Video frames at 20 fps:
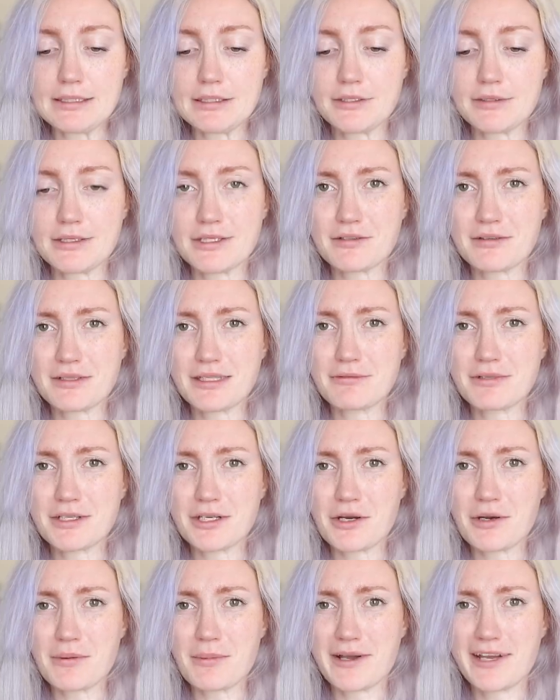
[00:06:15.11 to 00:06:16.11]
you know, I don't really want
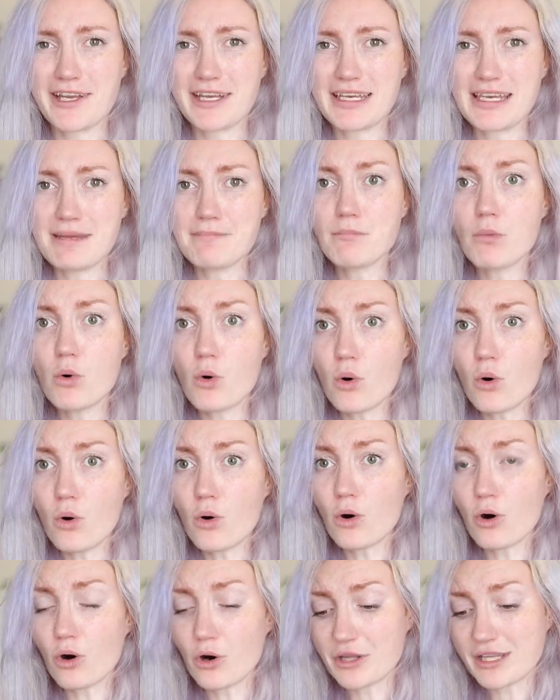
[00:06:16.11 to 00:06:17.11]
to go buying any
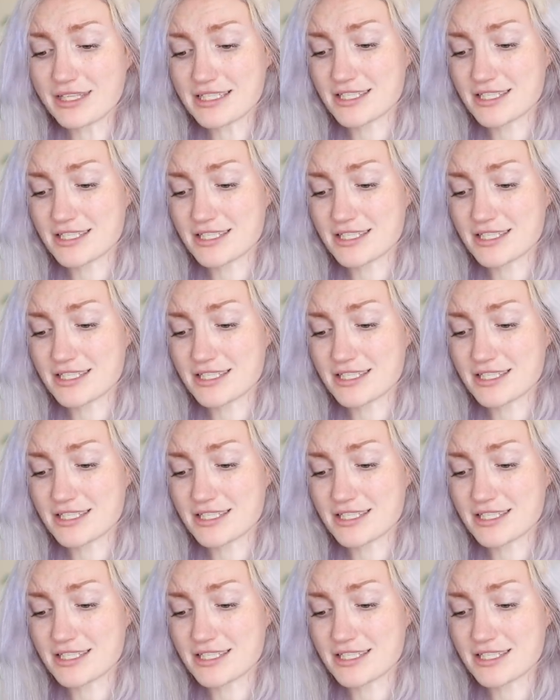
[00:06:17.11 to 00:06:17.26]
more.